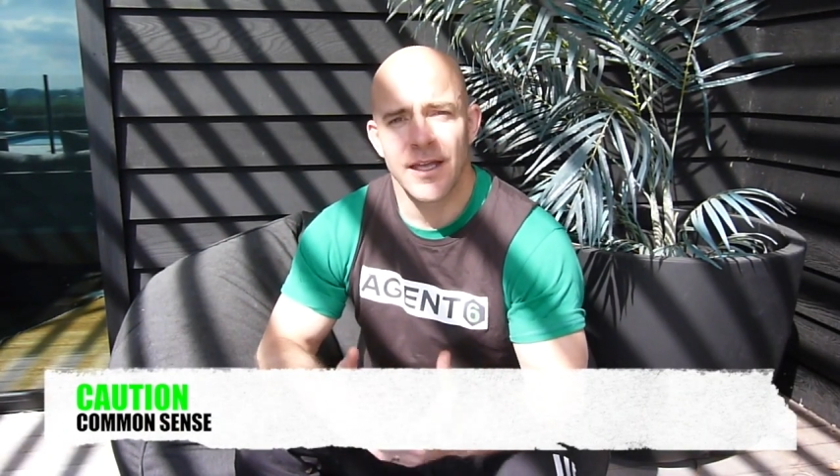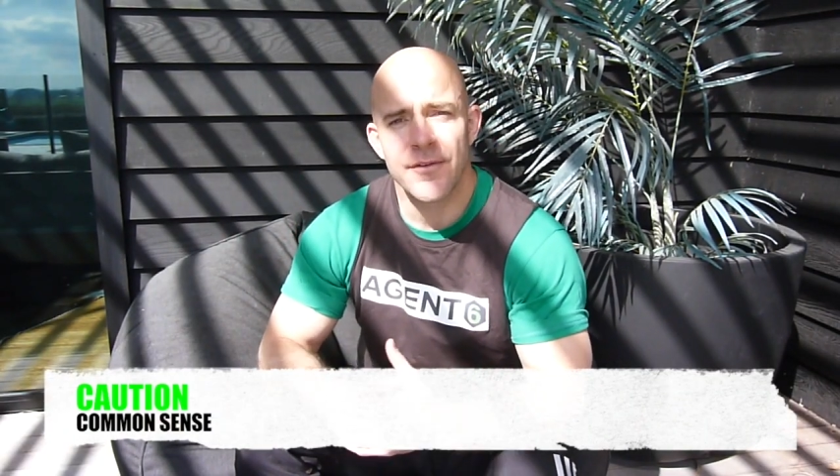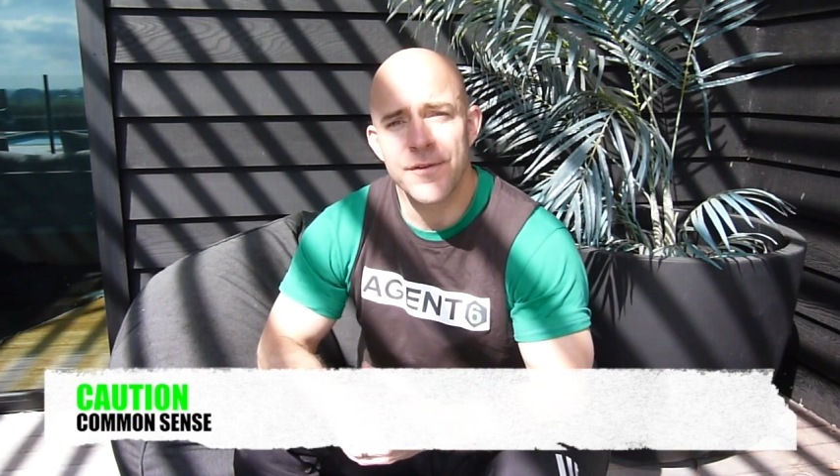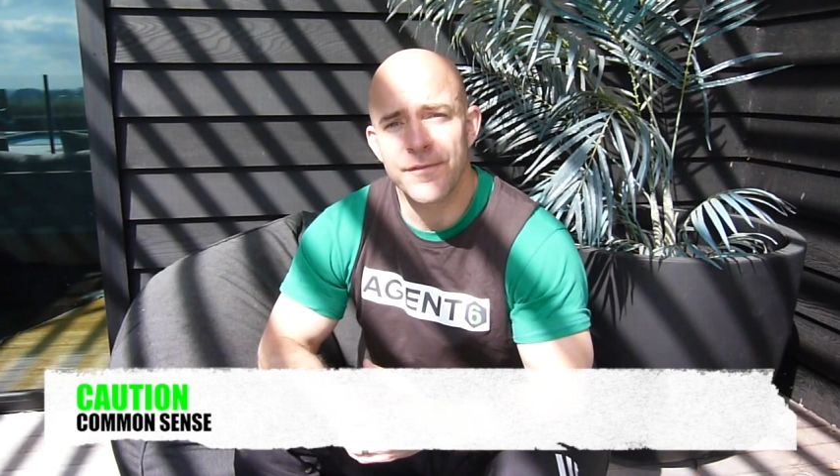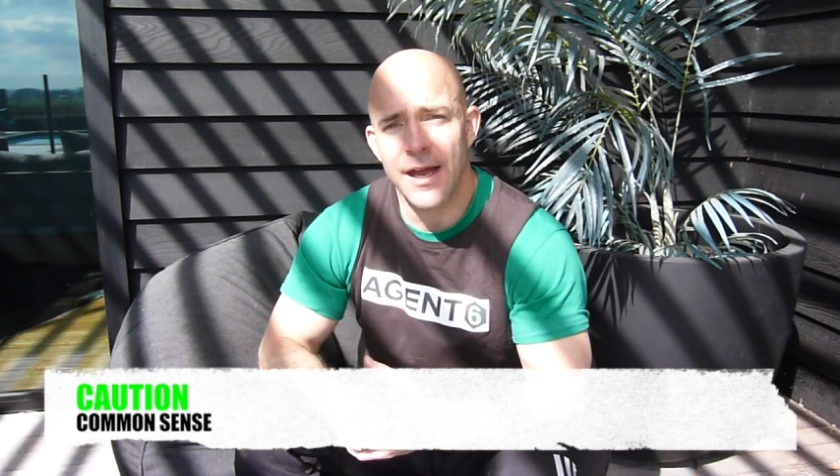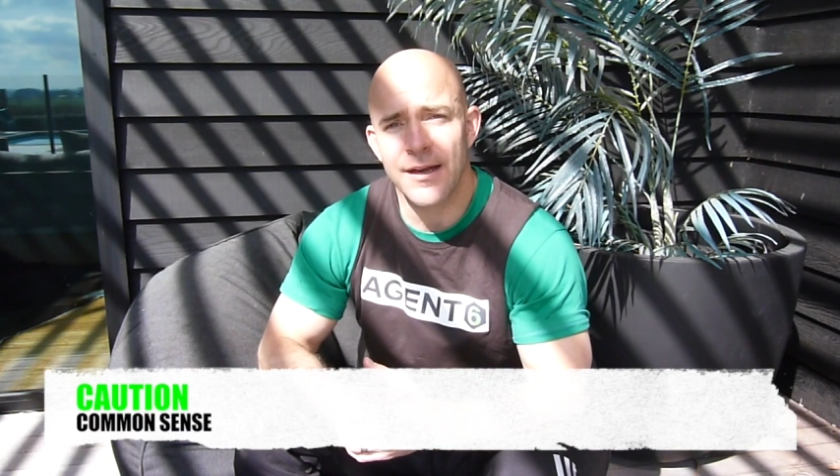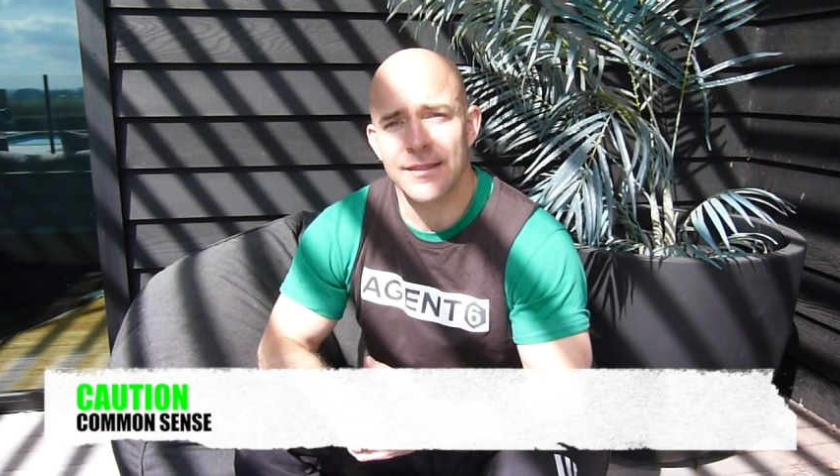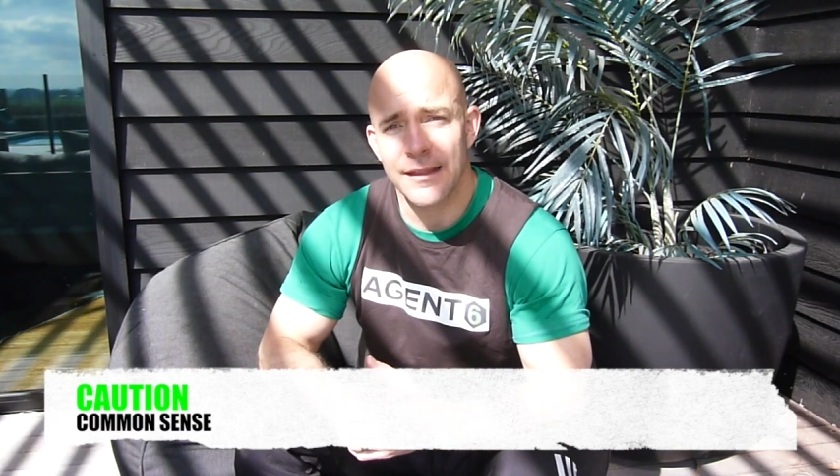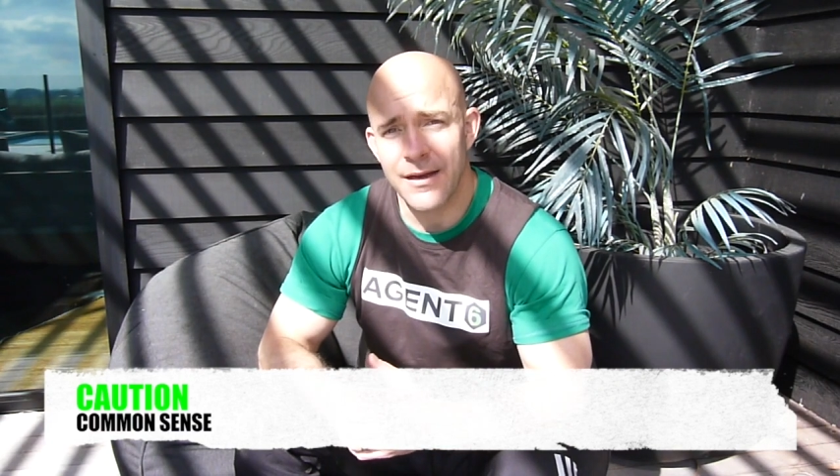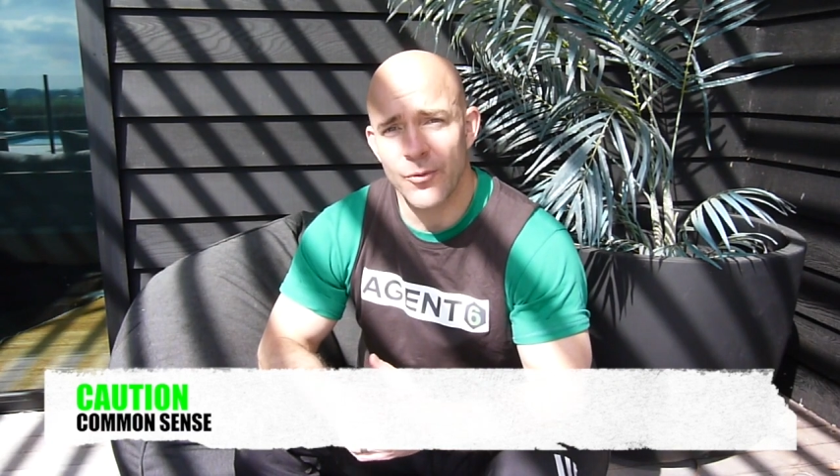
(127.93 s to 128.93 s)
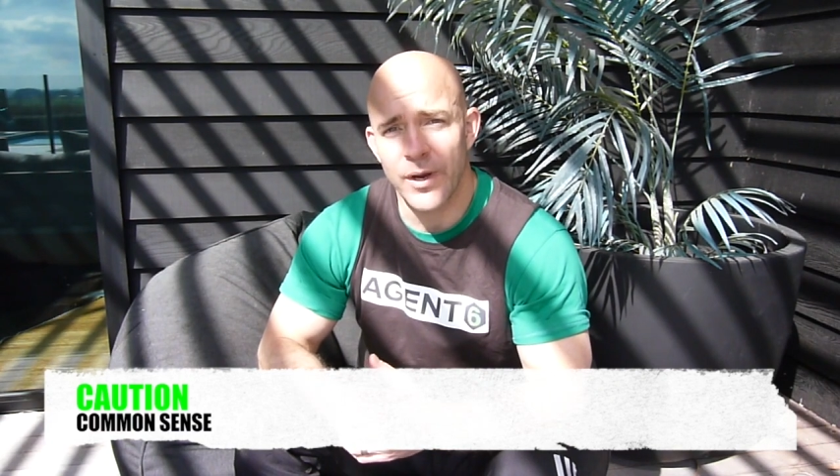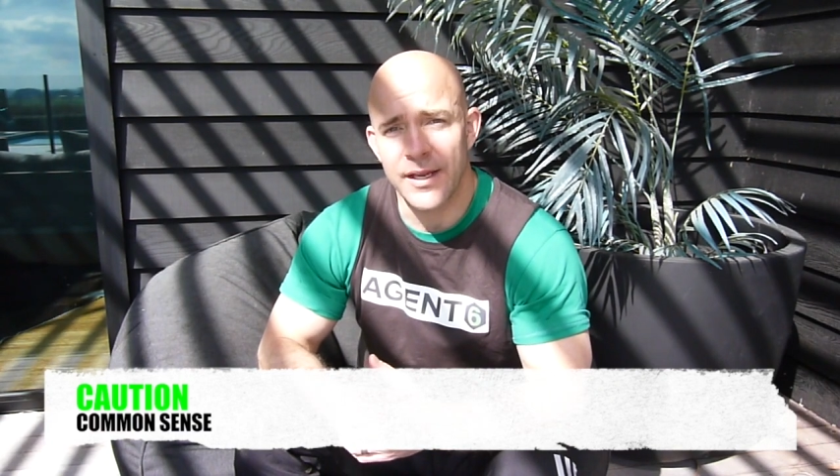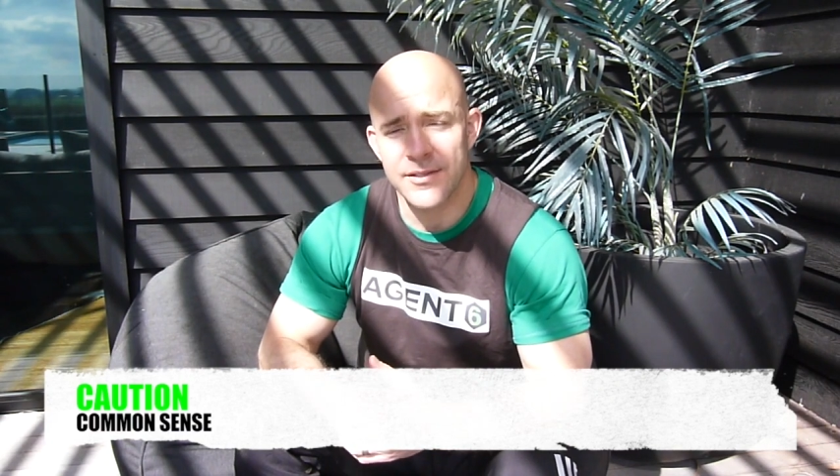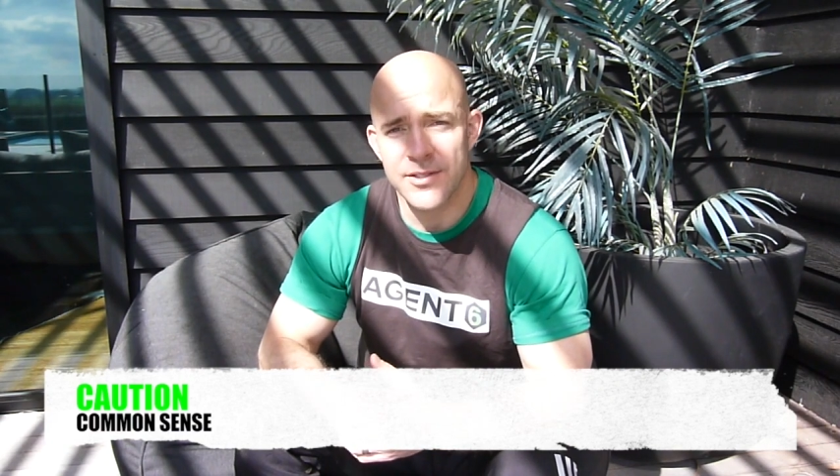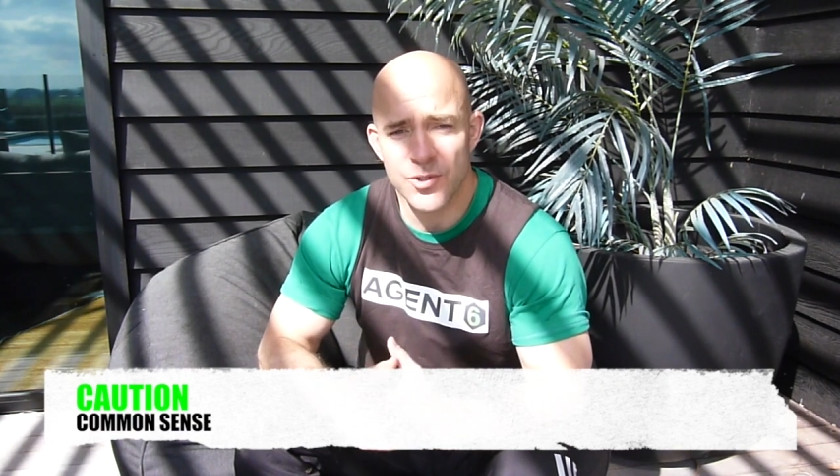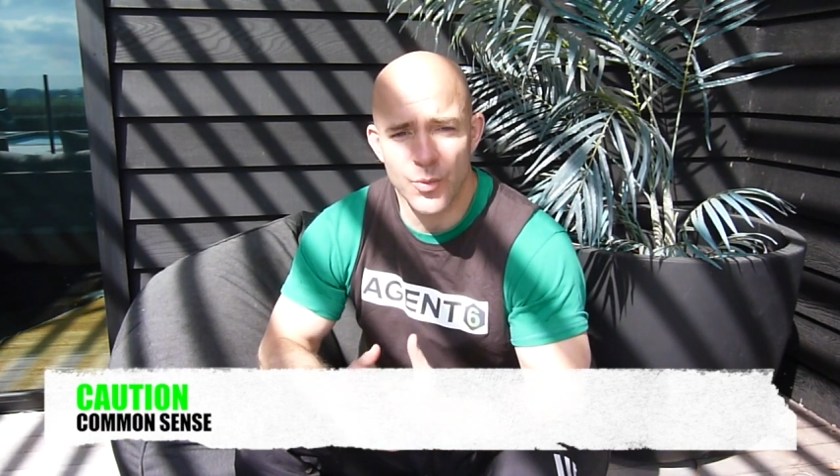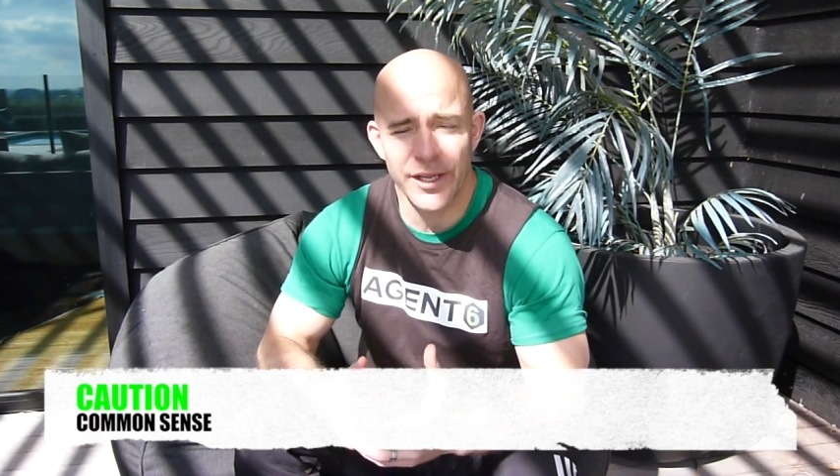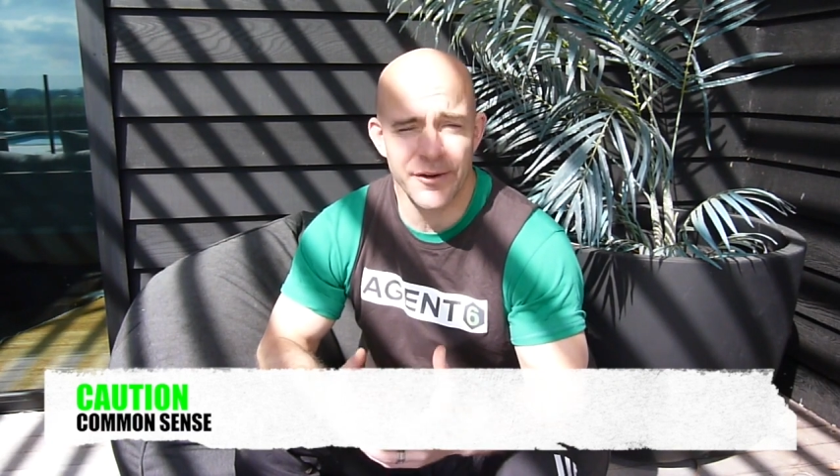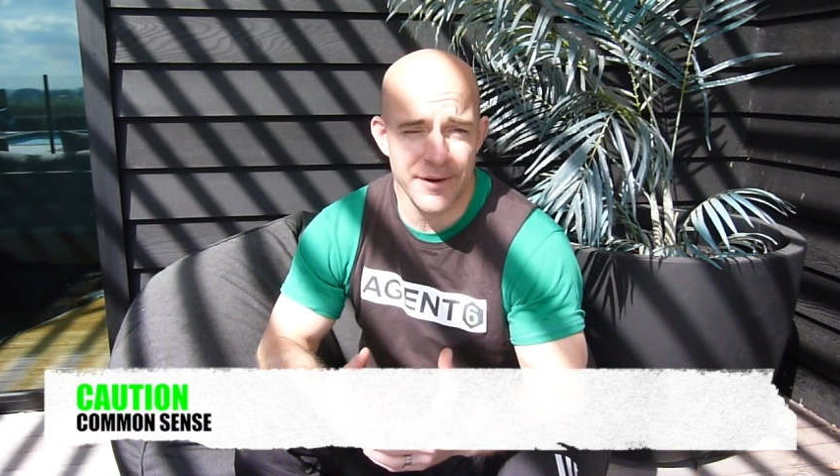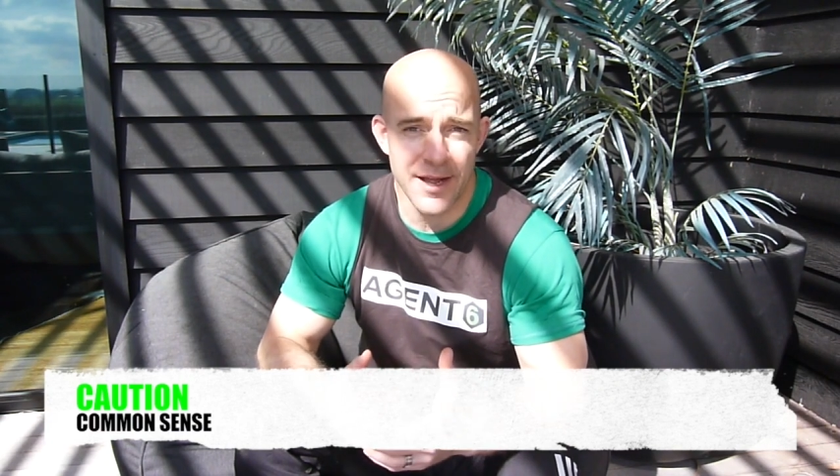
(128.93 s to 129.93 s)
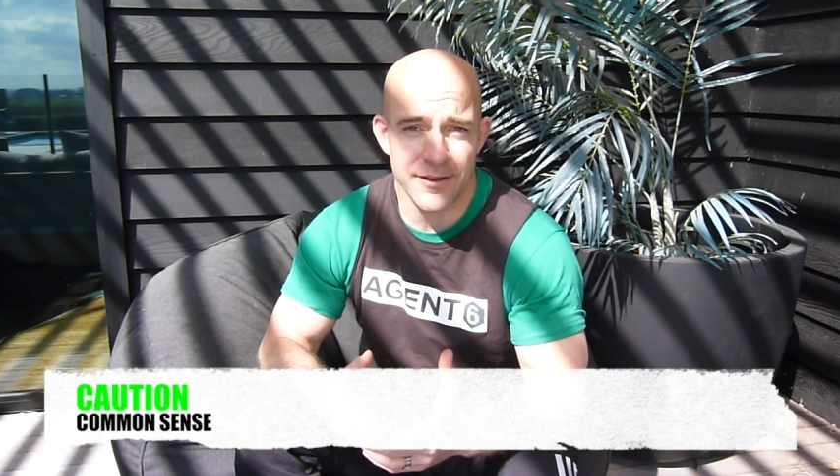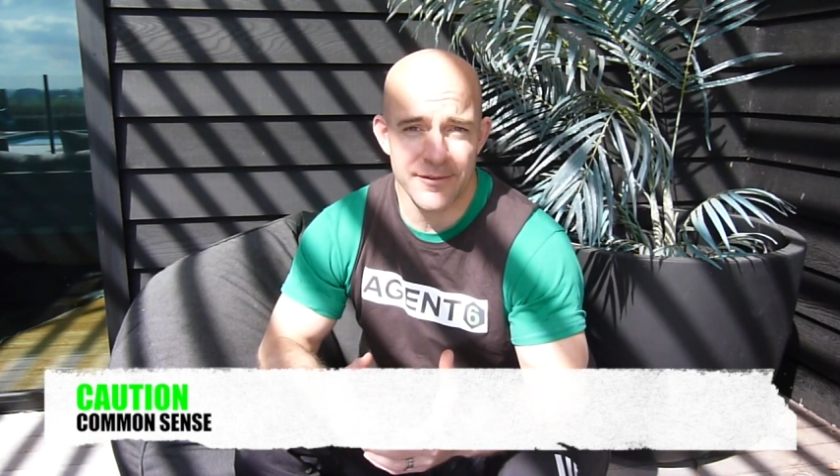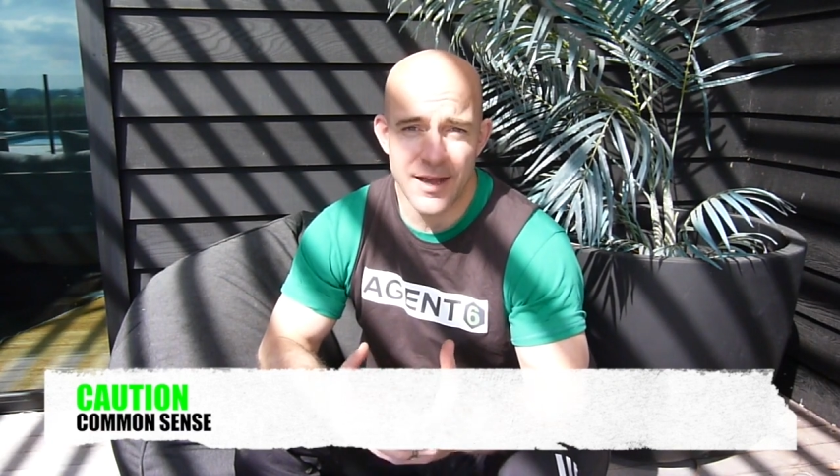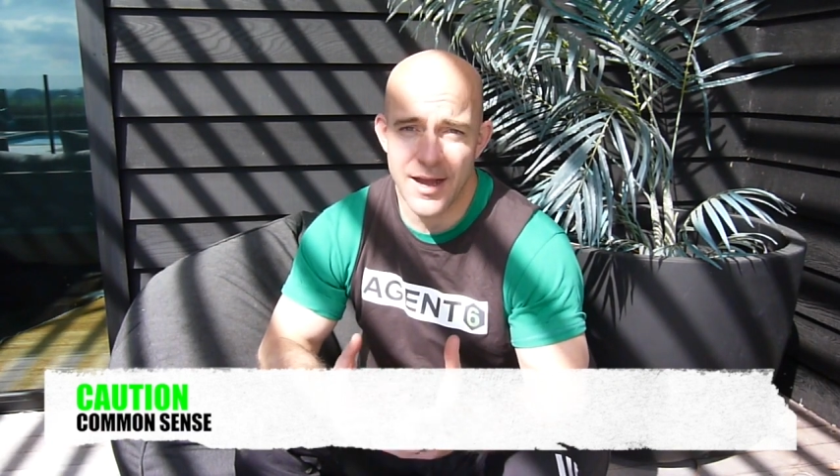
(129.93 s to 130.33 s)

if you've got a lot of weight swinging around